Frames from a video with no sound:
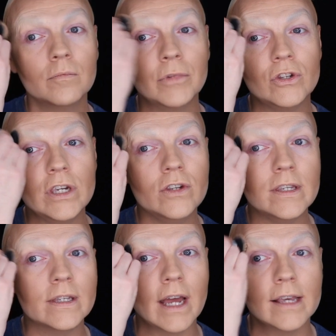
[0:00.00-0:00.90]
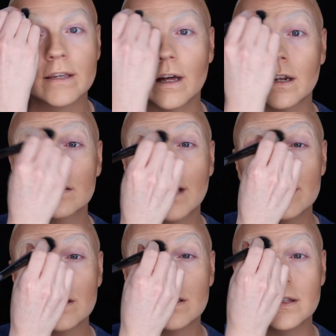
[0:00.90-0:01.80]
But Gigi's a nice color.
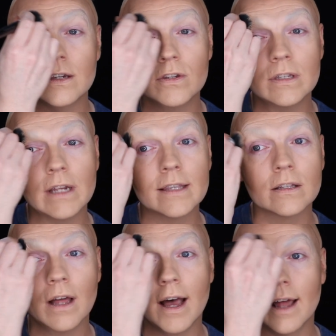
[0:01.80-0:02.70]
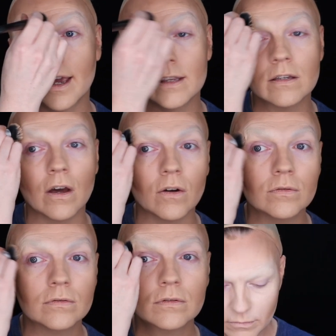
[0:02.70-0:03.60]
As you can see, she's a nice little highlight tone.
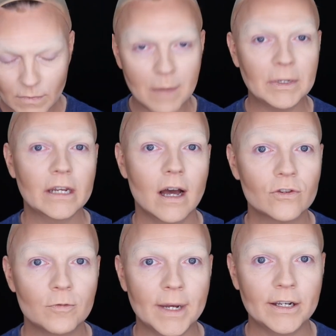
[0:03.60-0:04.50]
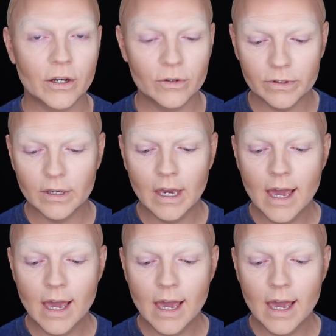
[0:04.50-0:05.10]
I'm going to contour my nose,